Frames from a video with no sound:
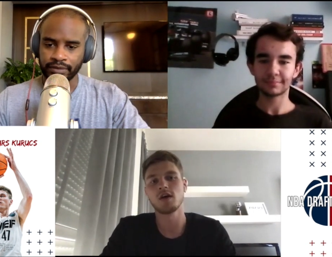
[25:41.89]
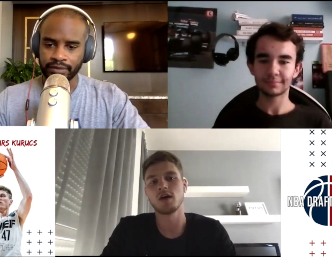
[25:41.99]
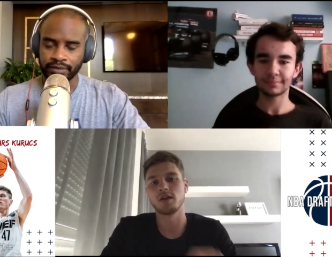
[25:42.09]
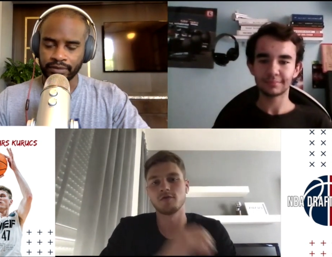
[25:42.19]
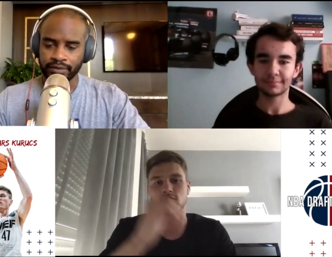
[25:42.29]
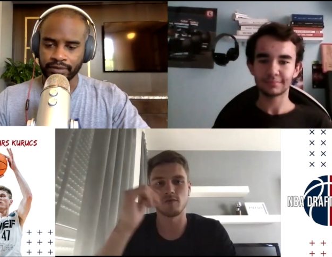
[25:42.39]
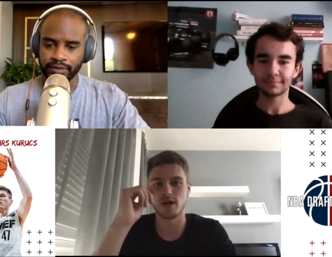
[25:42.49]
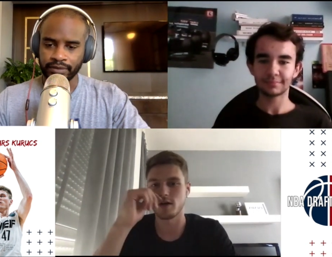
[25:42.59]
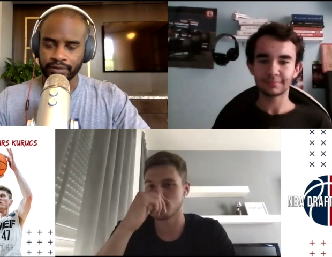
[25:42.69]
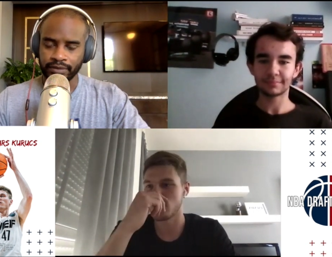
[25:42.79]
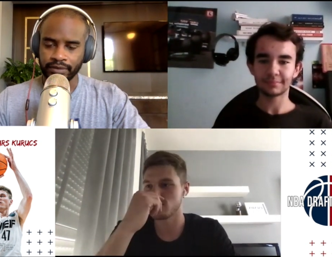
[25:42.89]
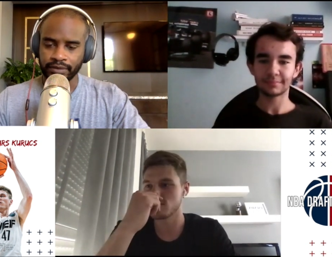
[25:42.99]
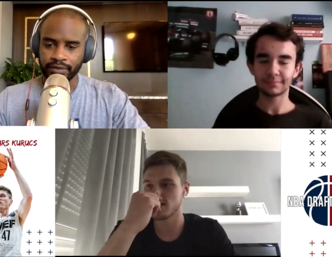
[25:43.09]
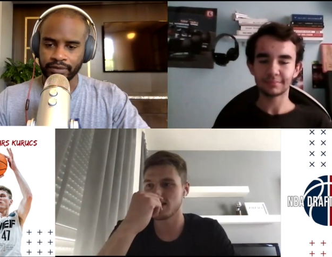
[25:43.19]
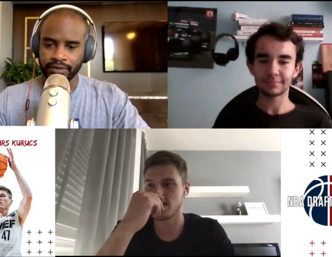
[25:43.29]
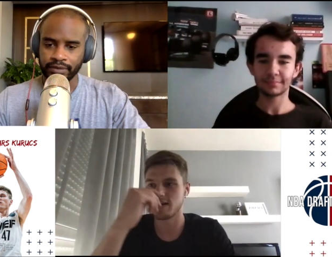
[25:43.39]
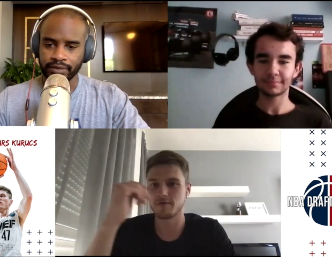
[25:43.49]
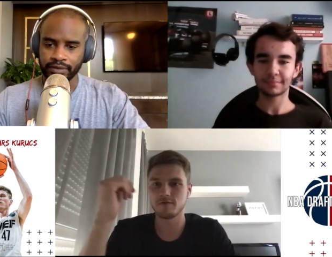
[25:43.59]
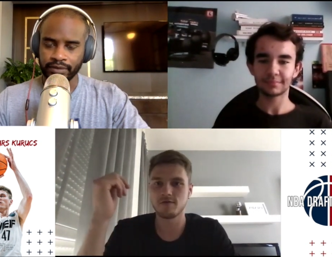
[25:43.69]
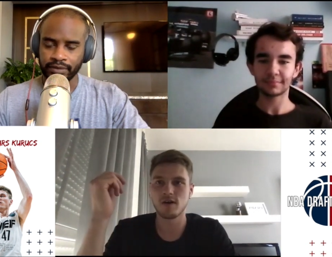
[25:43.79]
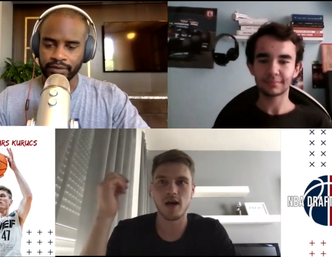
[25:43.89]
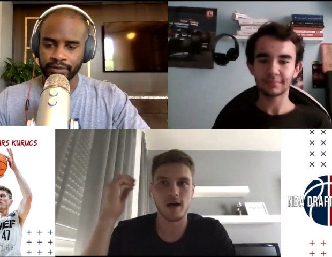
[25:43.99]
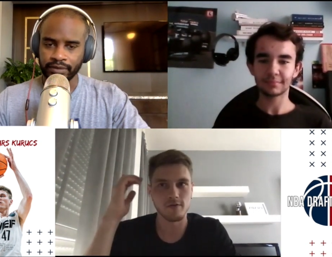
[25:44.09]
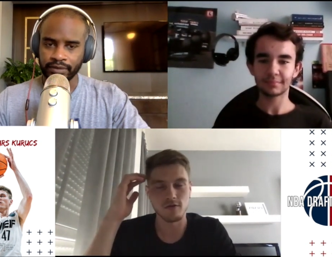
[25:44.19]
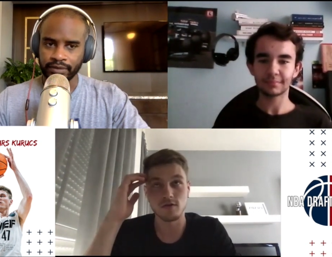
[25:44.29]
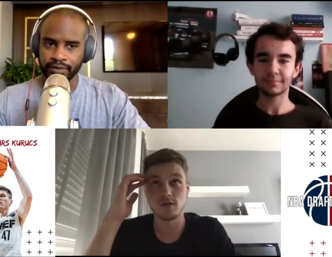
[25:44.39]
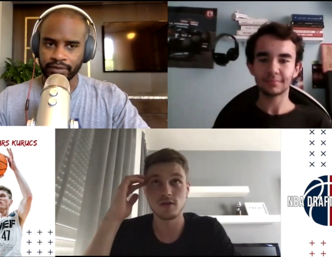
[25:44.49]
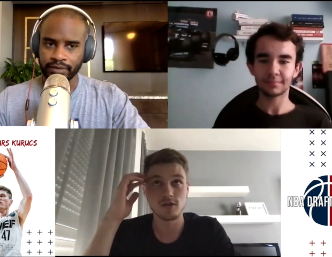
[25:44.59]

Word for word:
Speaker 1: And for my outside life, I would